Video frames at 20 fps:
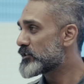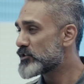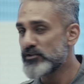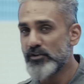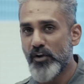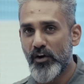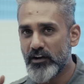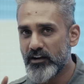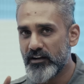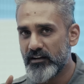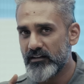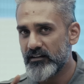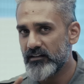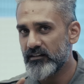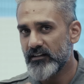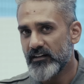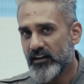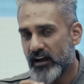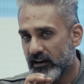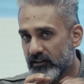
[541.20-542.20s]
not
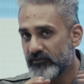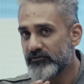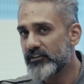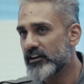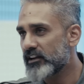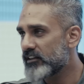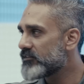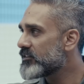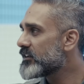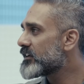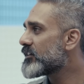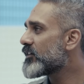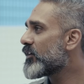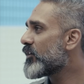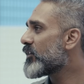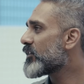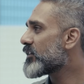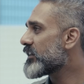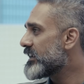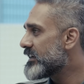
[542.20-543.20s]
unforgiving
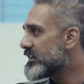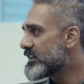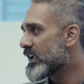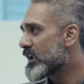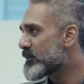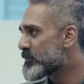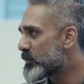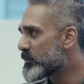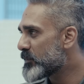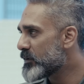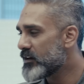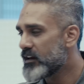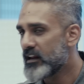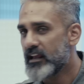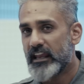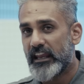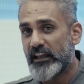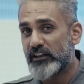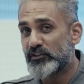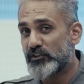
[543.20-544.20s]
or incapable.
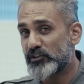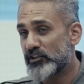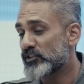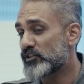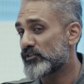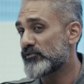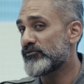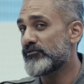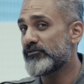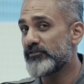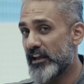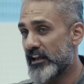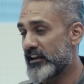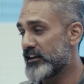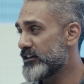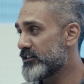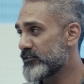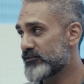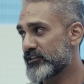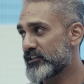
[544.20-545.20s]
It's just very
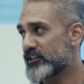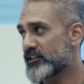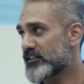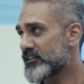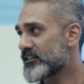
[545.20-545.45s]
different.